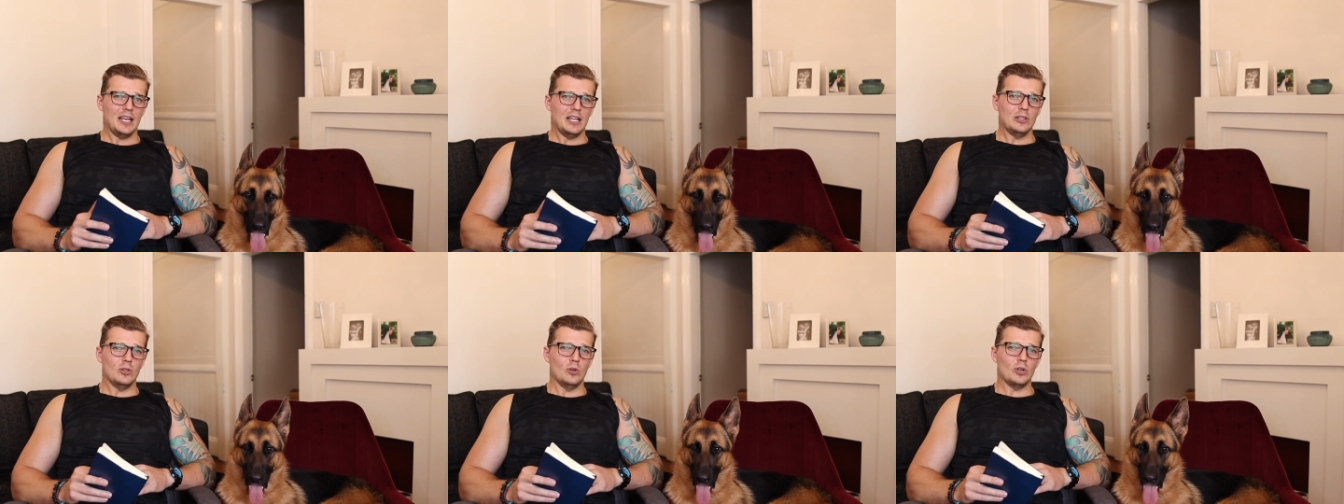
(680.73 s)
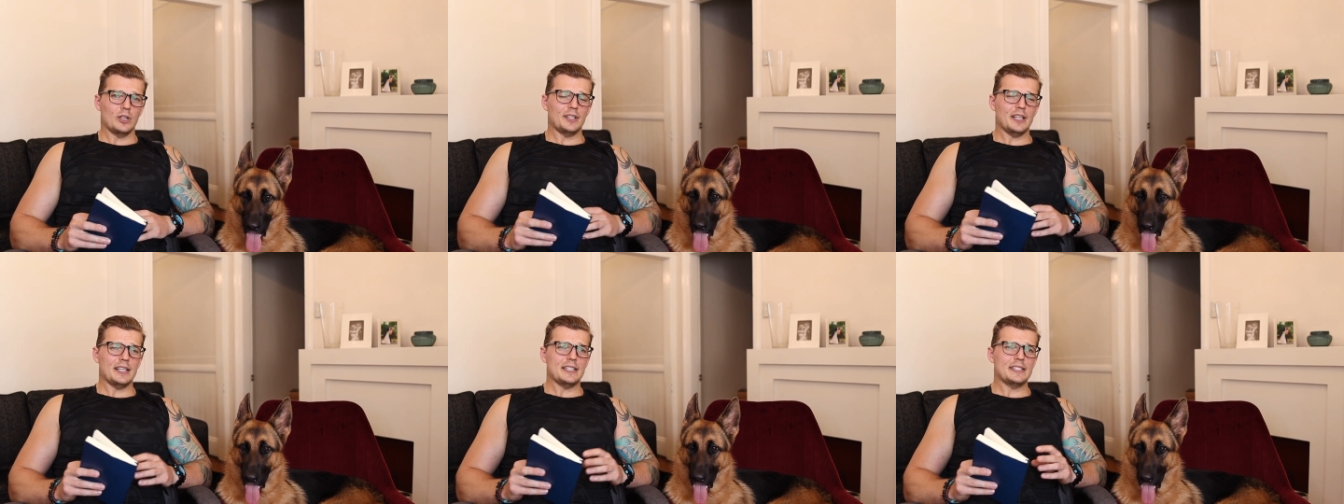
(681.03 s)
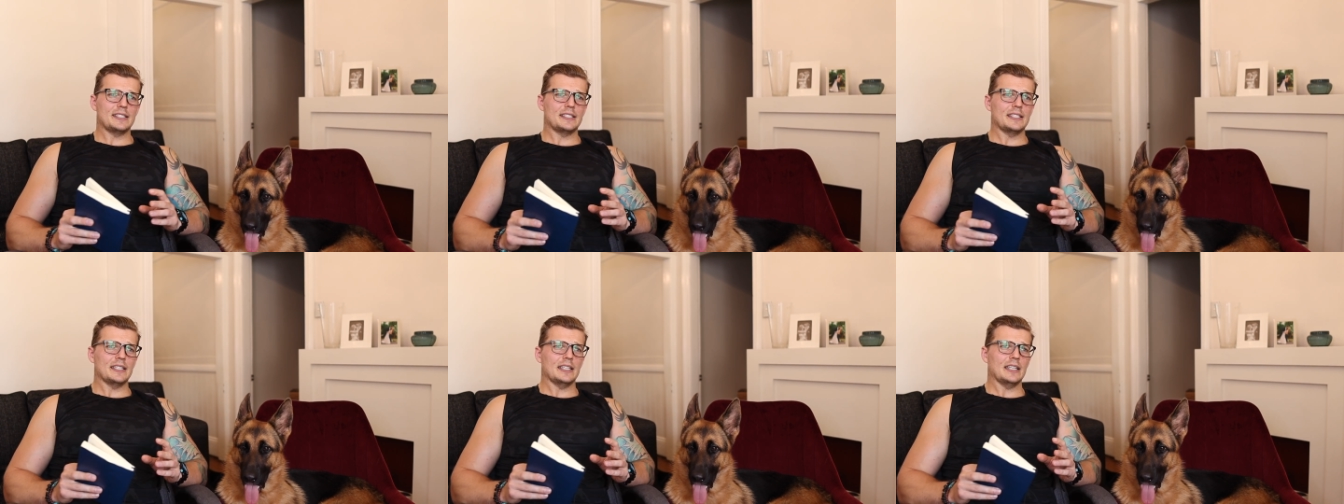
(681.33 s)
look,
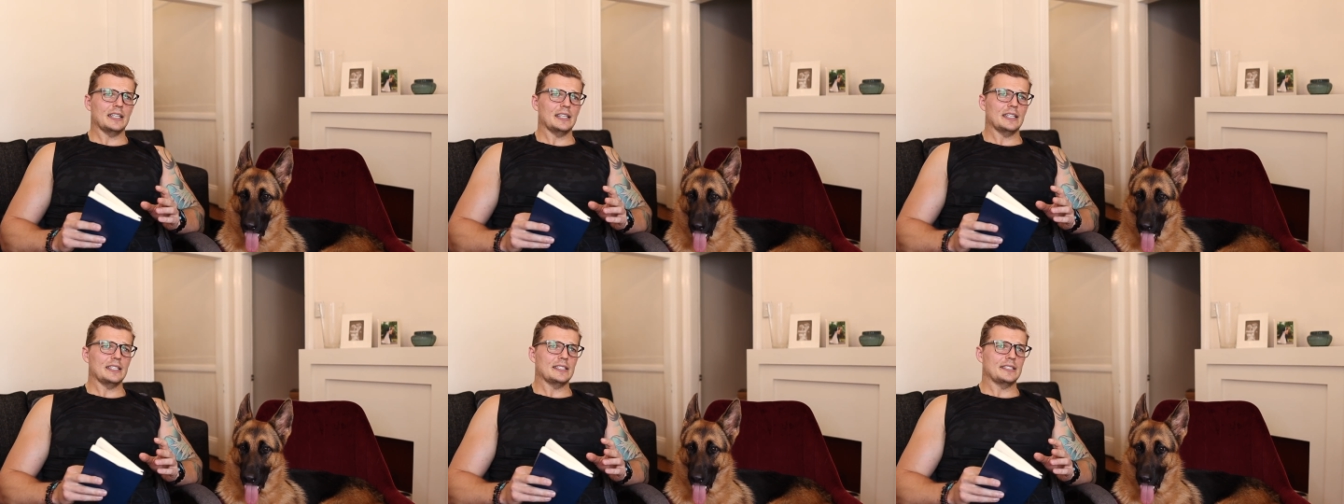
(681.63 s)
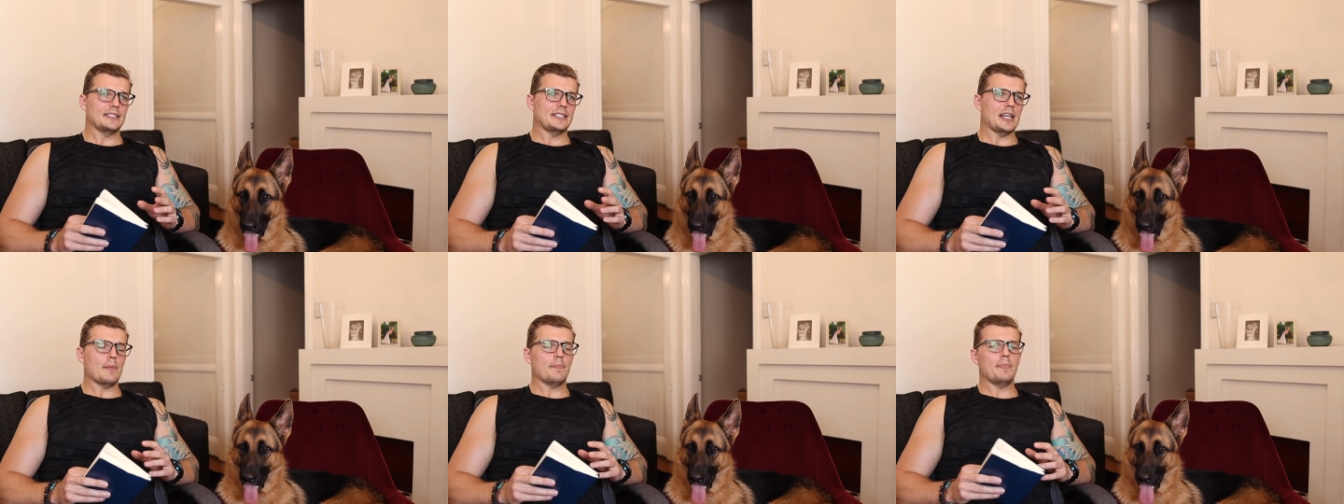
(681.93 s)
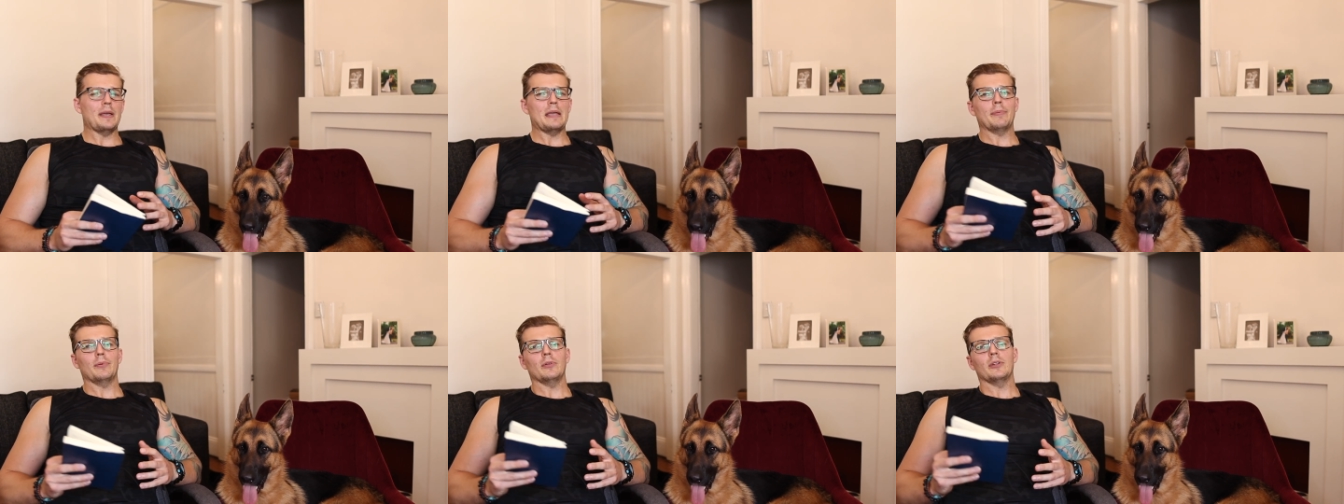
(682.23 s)
there's some
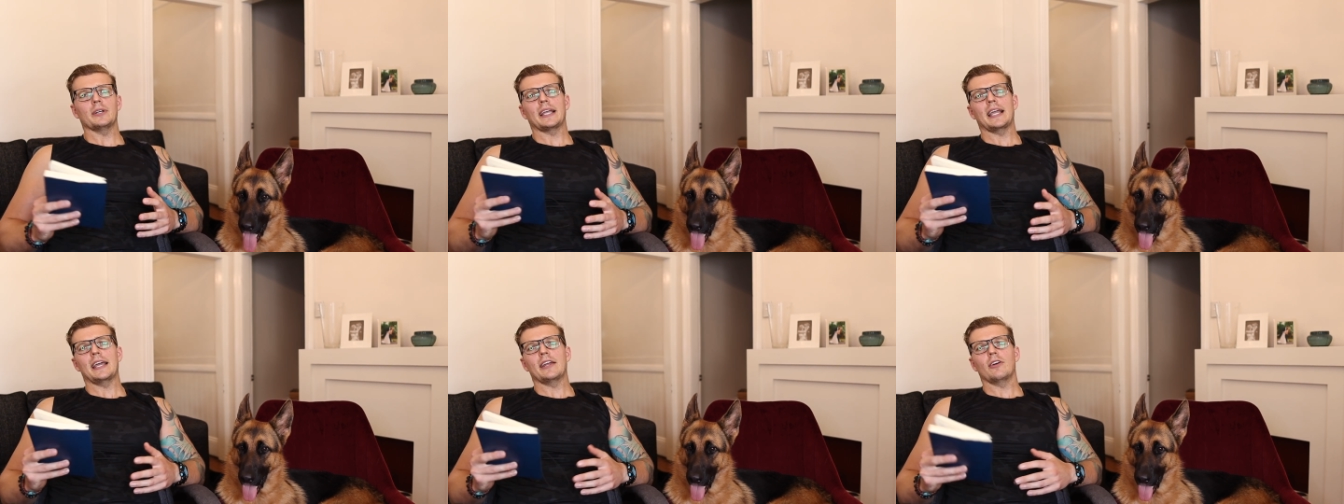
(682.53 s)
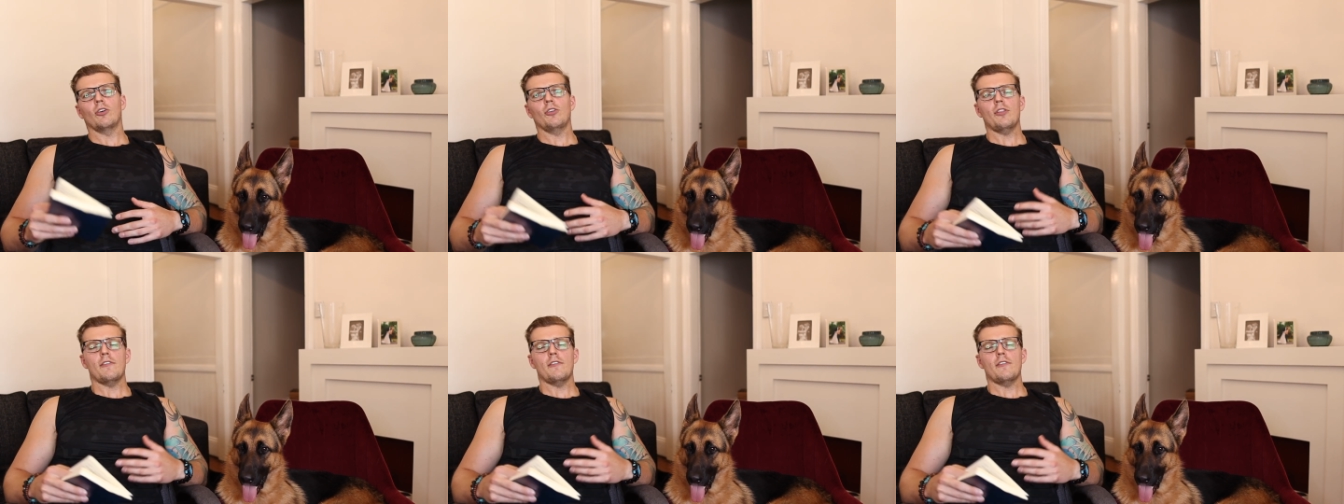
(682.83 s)
people again are